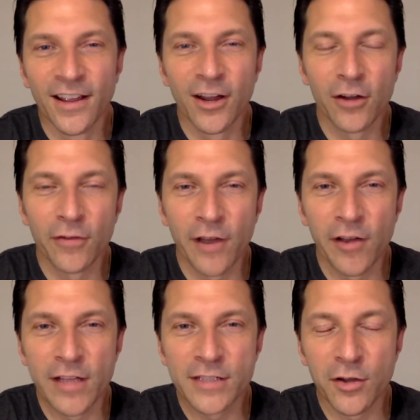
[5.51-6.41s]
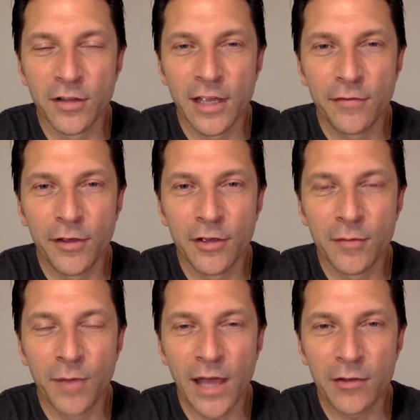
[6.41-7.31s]
Kirk Ferentz, only if you
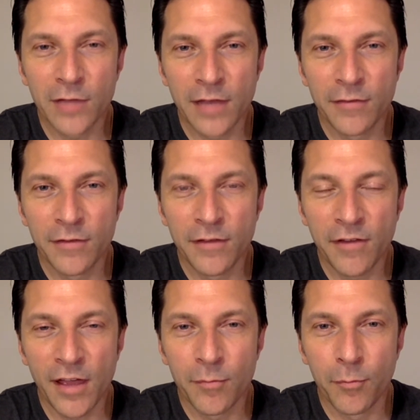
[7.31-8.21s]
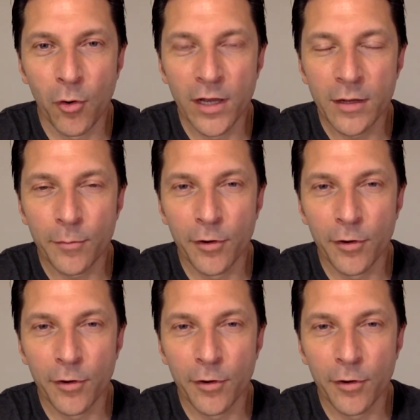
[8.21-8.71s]
could bottle that 55-point